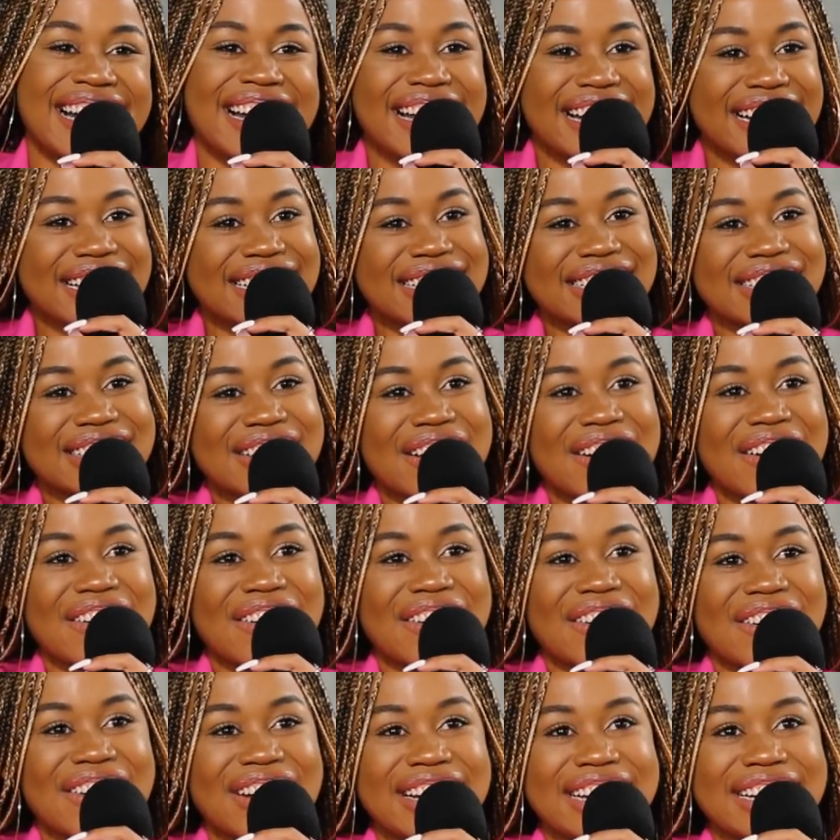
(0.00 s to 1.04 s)

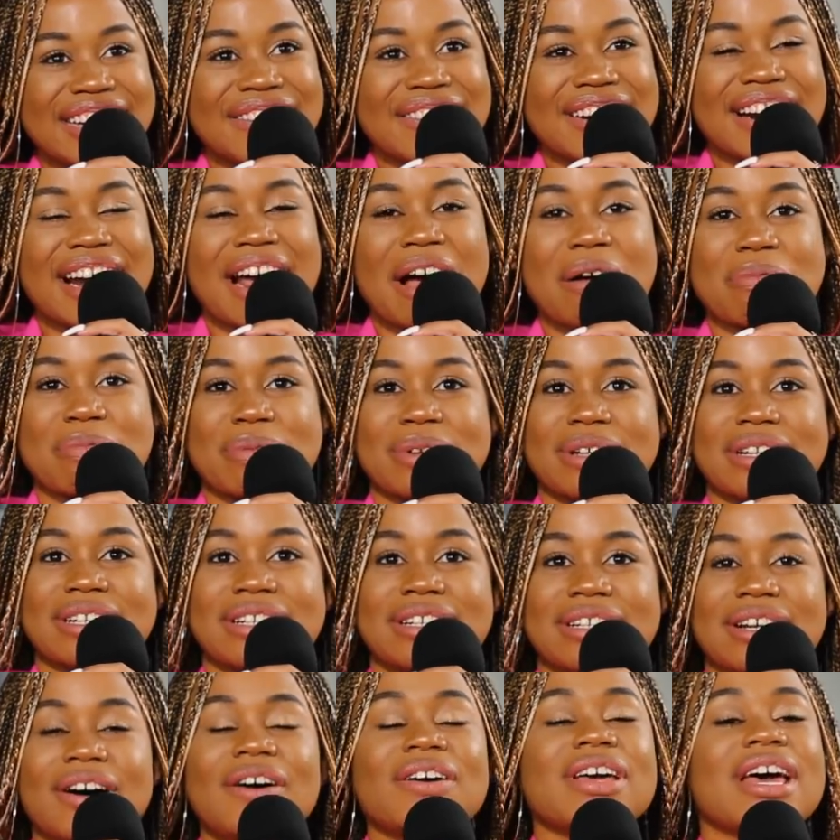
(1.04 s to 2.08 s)
So, what
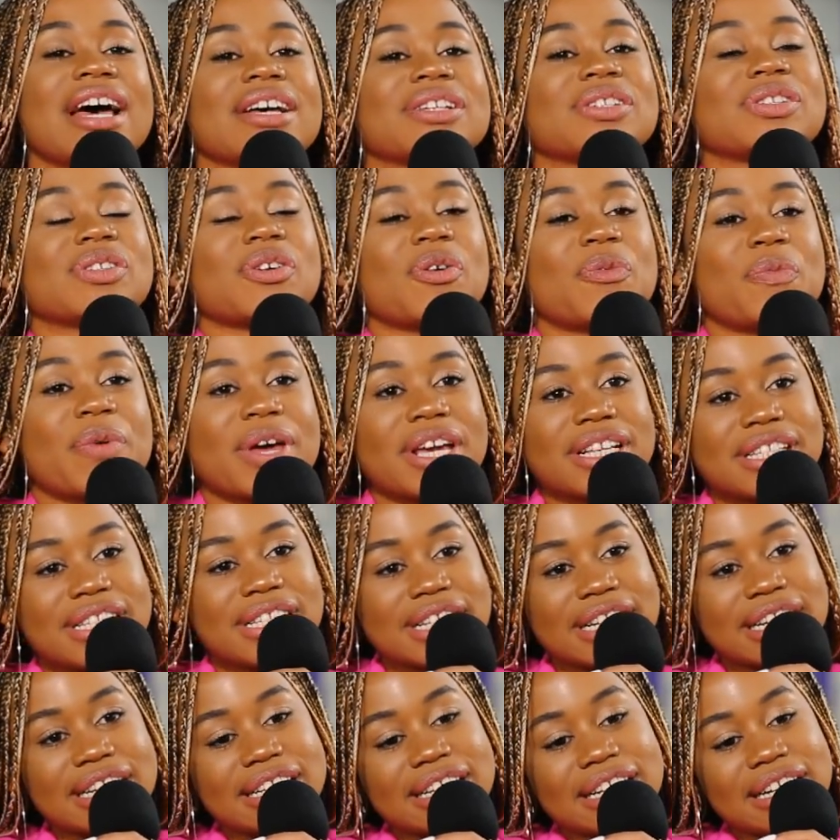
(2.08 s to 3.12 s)
happened? Oh, yeah, so
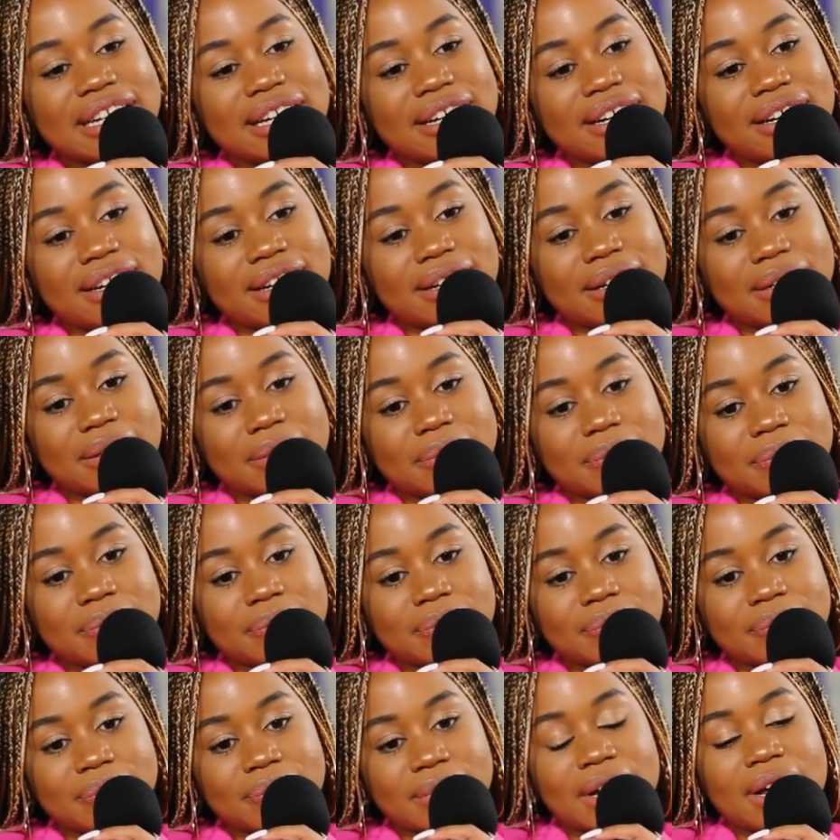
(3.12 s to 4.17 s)
basically,
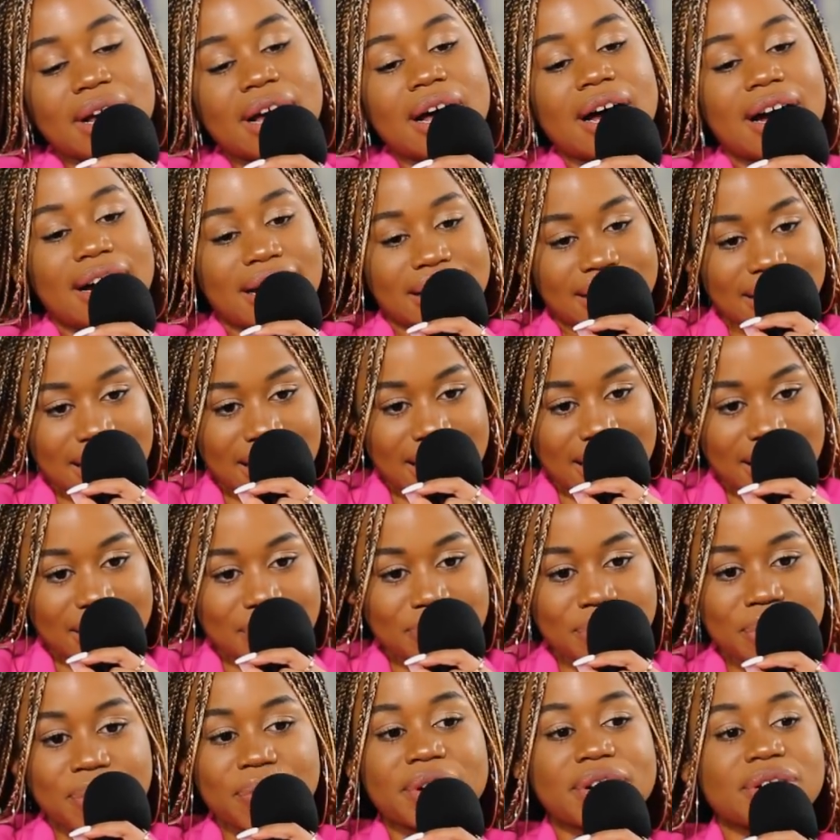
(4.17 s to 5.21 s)

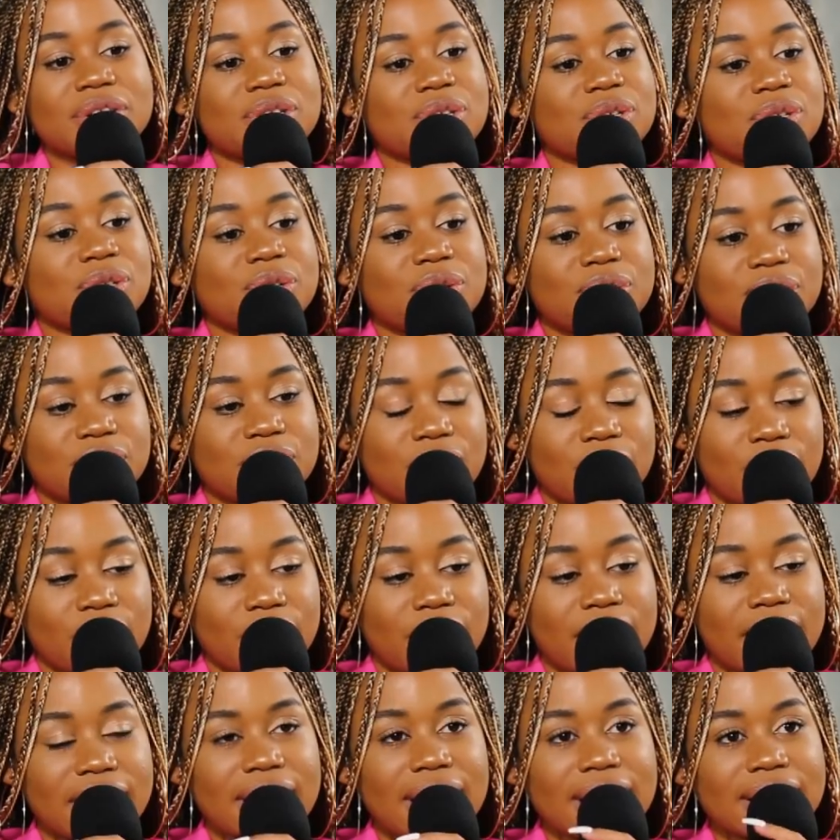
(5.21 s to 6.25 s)
again, we were in studio.
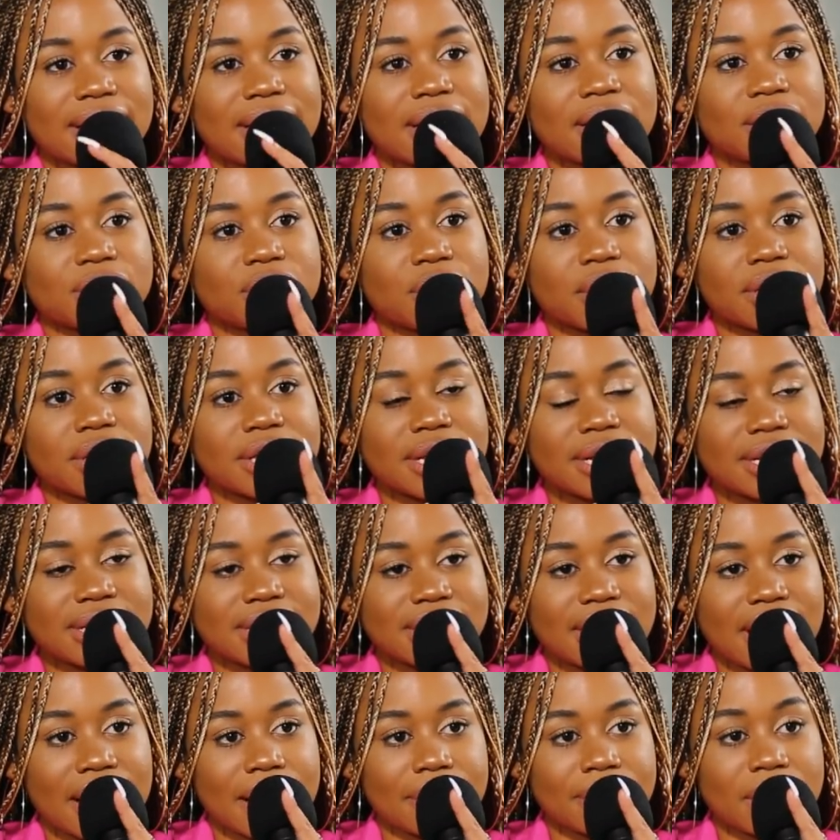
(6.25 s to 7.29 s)
And I think during this
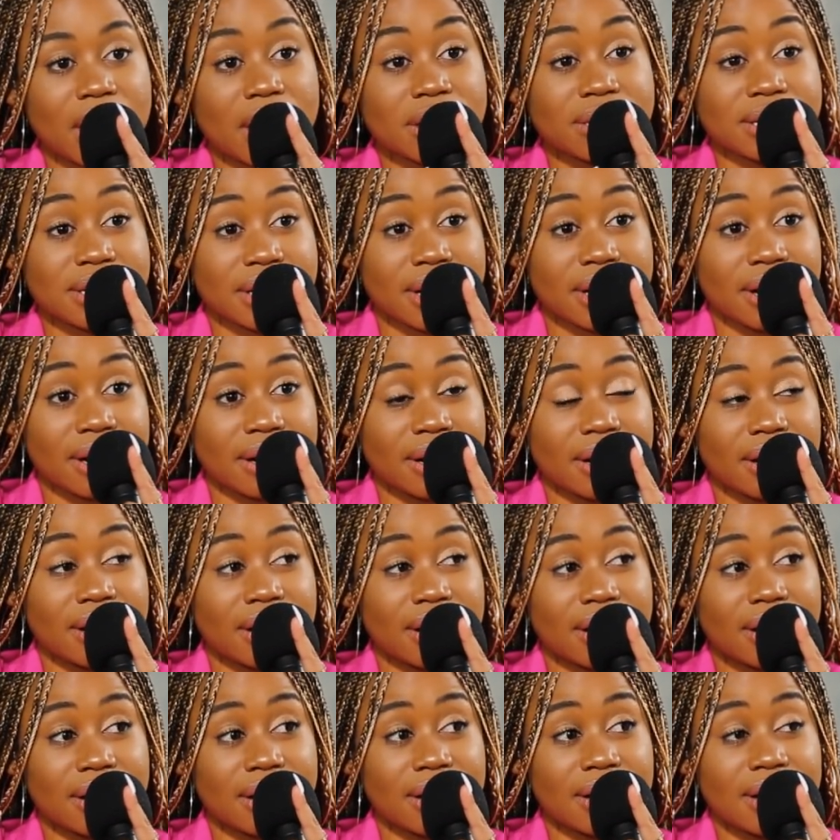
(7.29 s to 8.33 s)
time, last
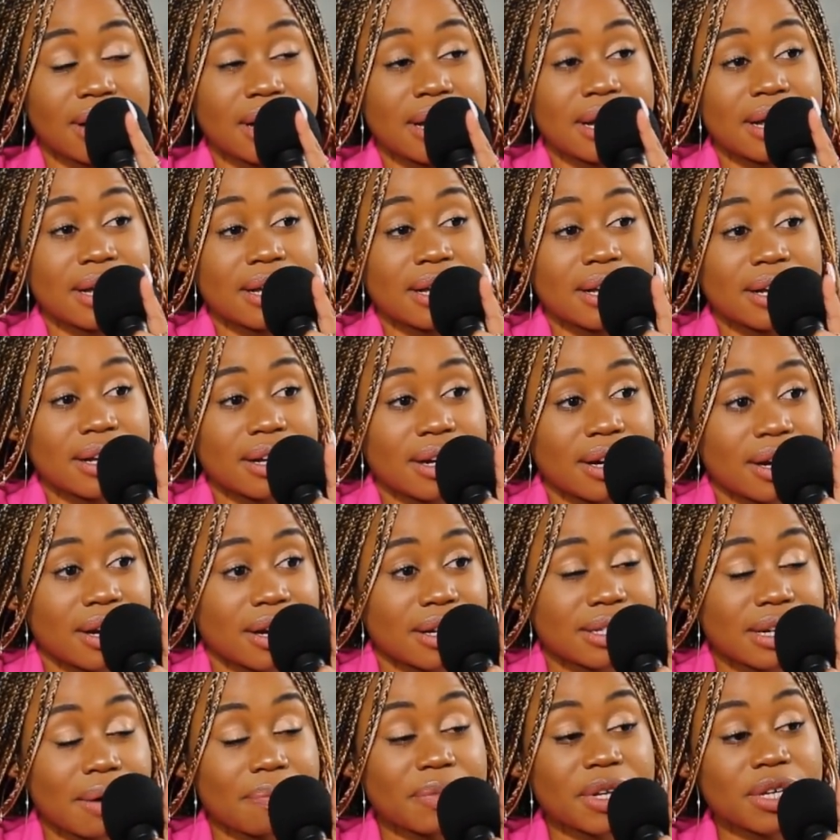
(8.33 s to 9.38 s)
year,
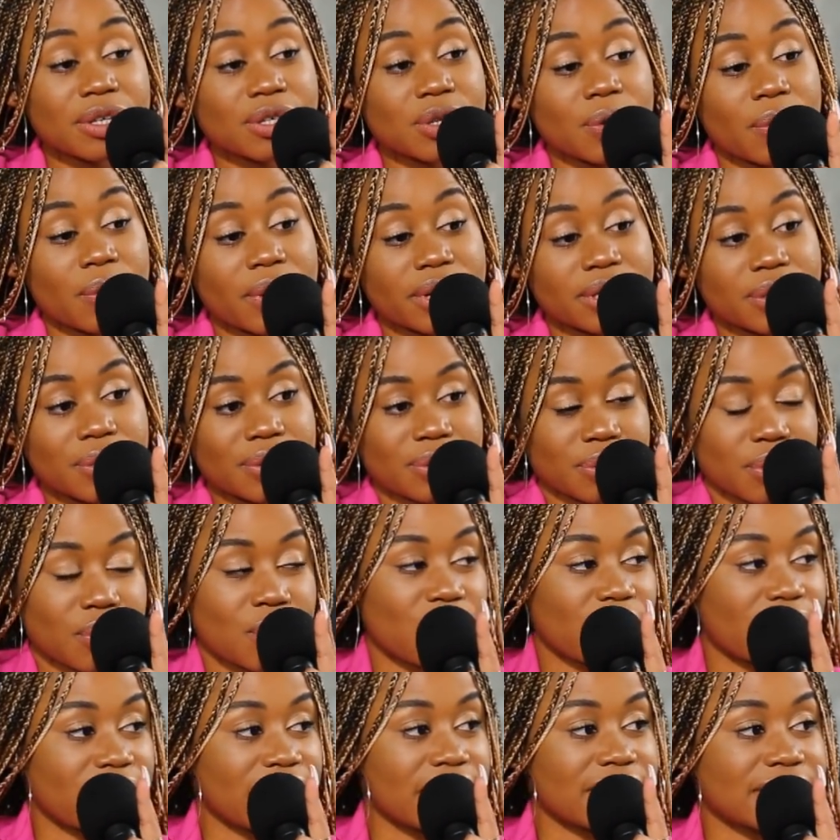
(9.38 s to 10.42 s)
Something Soweto was
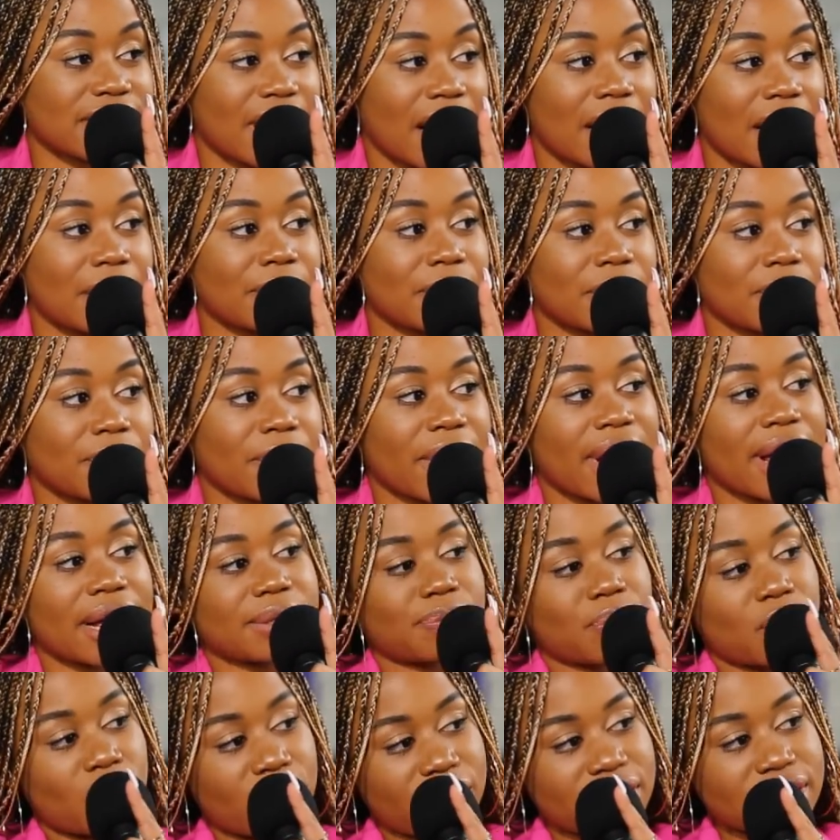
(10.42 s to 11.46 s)
recording his album
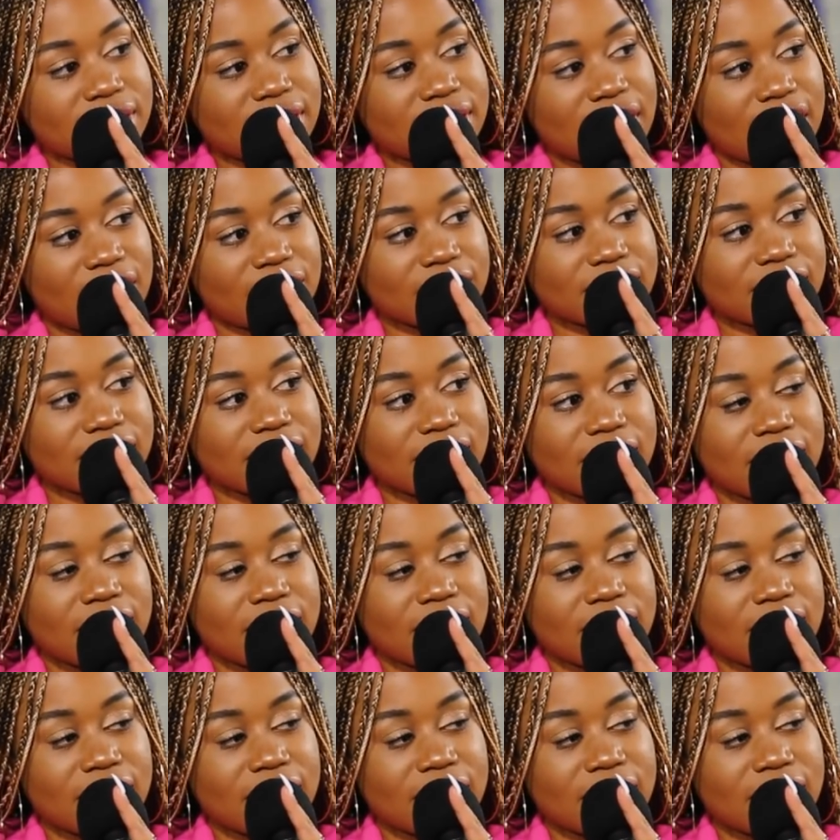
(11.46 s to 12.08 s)
at Pori's house.